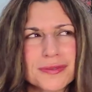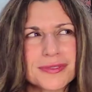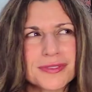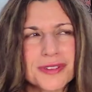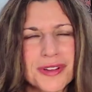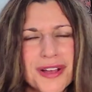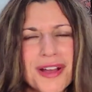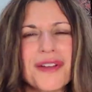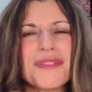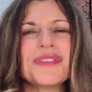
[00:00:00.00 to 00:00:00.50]

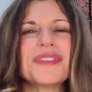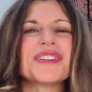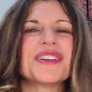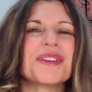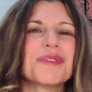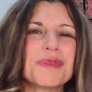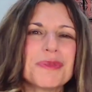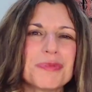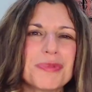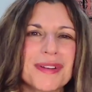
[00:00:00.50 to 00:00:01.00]
coffee
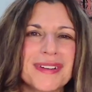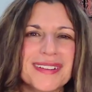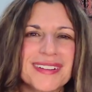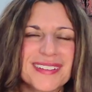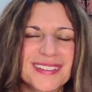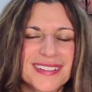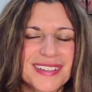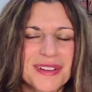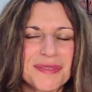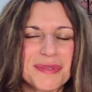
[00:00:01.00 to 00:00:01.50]
time with
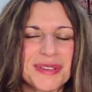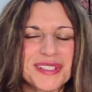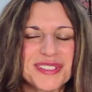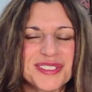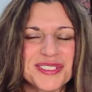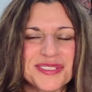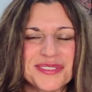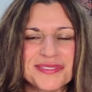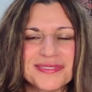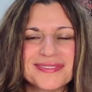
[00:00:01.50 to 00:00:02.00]
Brenda coming
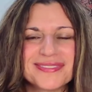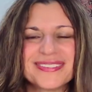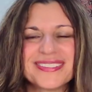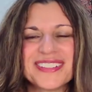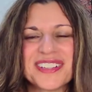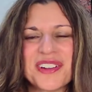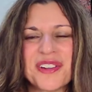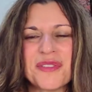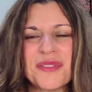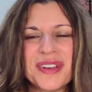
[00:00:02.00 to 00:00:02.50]
soon.
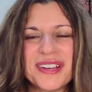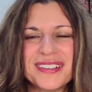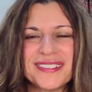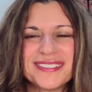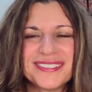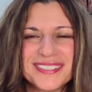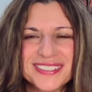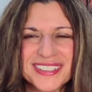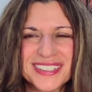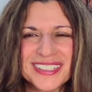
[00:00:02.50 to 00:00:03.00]
All right.
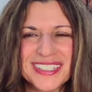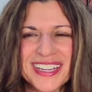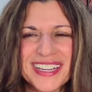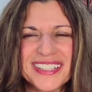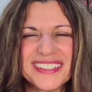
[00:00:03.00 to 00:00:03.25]
Good night.